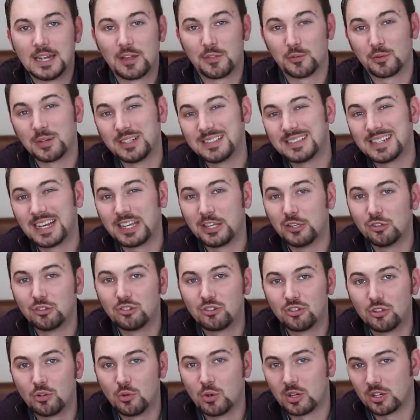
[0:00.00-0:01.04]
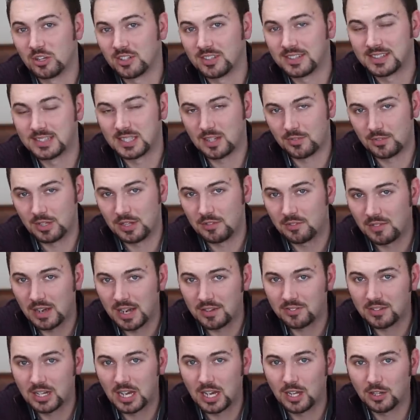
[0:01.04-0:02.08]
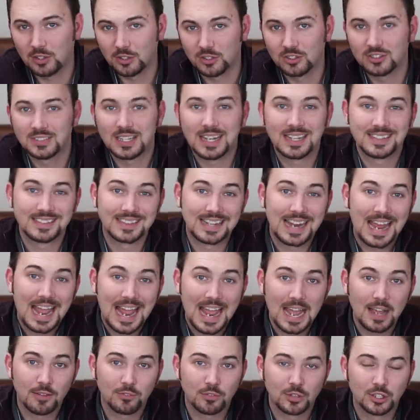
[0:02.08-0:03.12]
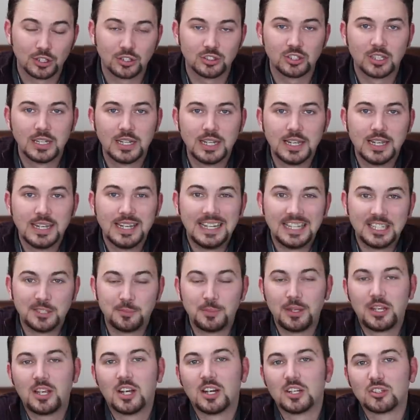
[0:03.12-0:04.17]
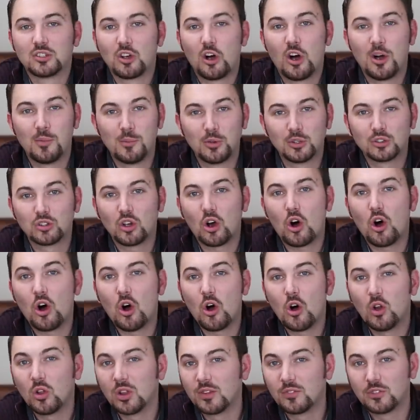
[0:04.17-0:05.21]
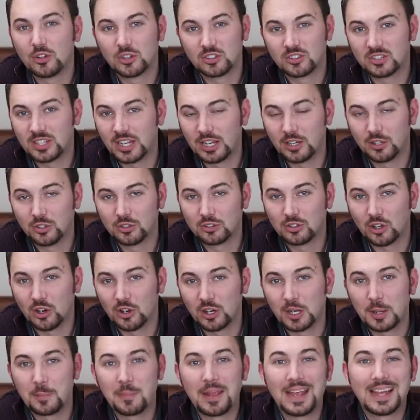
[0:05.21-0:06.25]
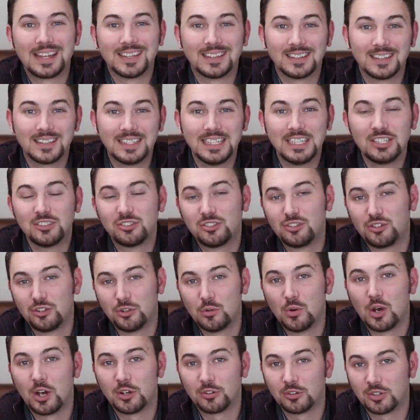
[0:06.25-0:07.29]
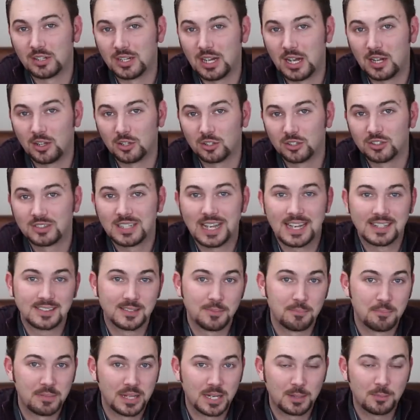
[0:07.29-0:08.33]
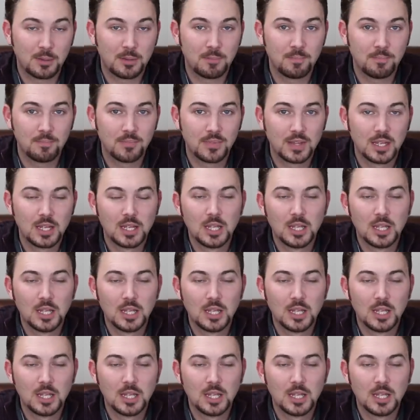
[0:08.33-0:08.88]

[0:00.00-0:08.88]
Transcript: Now, the reason I use two hundred seventy-five dollars as an average is because almost all of your sales are going to pay at least two hundred dollars as a minimum,